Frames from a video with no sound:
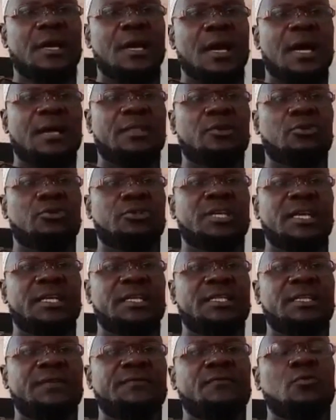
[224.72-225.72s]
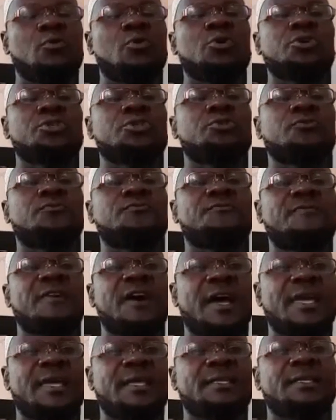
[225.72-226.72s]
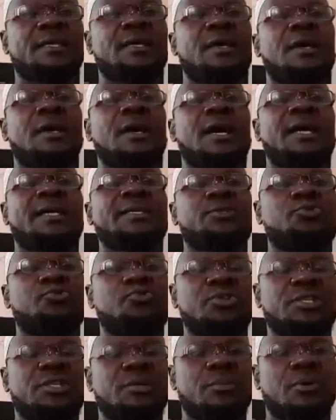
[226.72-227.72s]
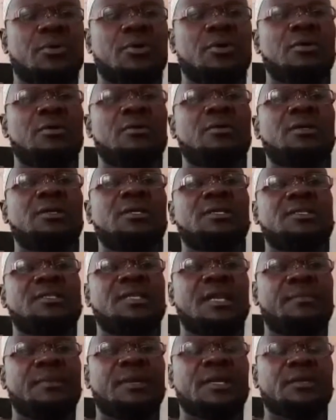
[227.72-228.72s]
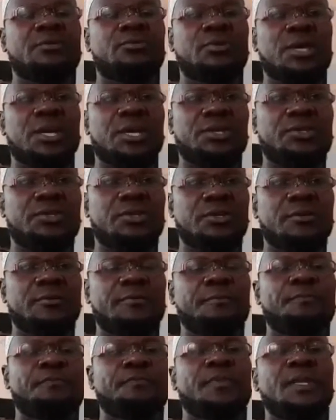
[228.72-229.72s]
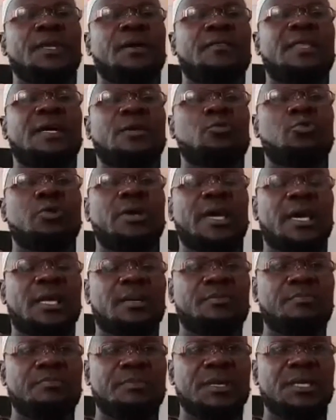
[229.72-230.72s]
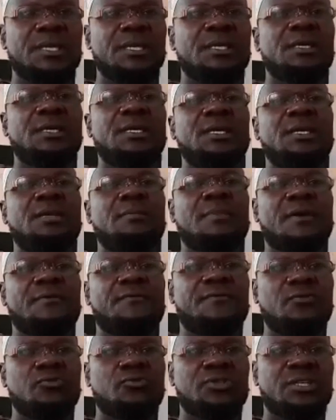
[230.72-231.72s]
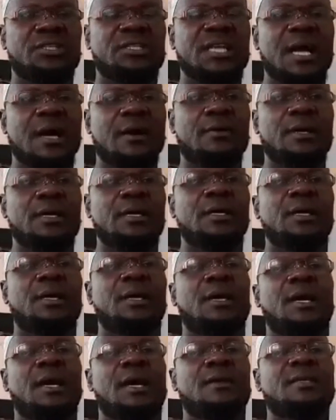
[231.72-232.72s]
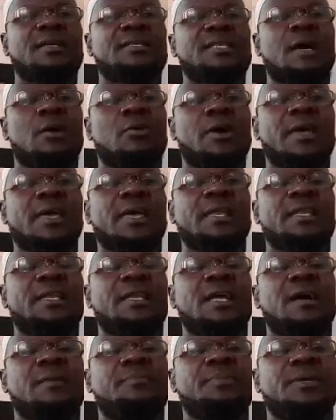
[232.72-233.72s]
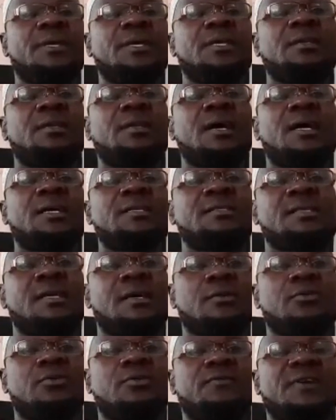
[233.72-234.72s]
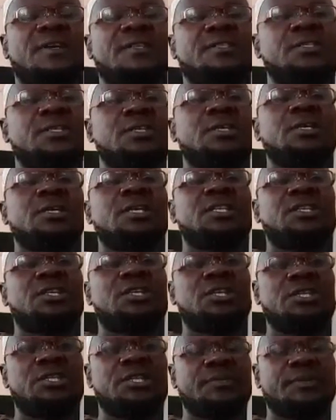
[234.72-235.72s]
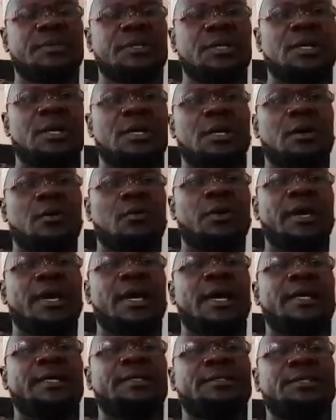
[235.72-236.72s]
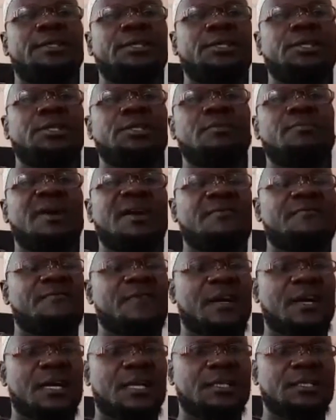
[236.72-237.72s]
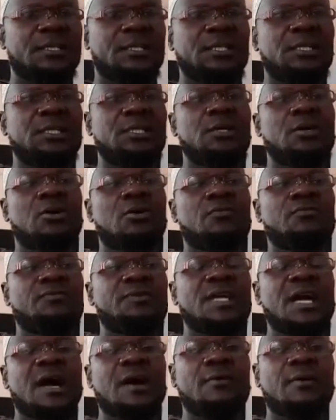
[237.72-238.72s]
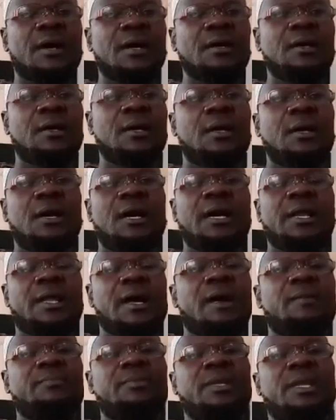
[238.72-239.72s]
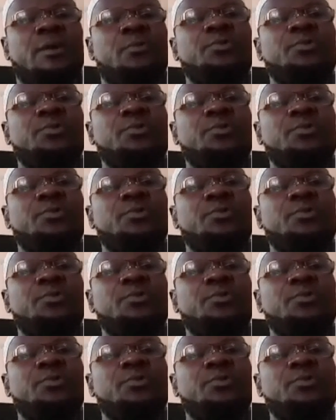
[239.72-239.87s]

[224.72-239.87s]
and the alternative was to find a suitable Islamic education that would help me in my future dawah, and that's how I ended up in Azhar University in Egypt, where I did my faculty of dawah, alhamdulillah,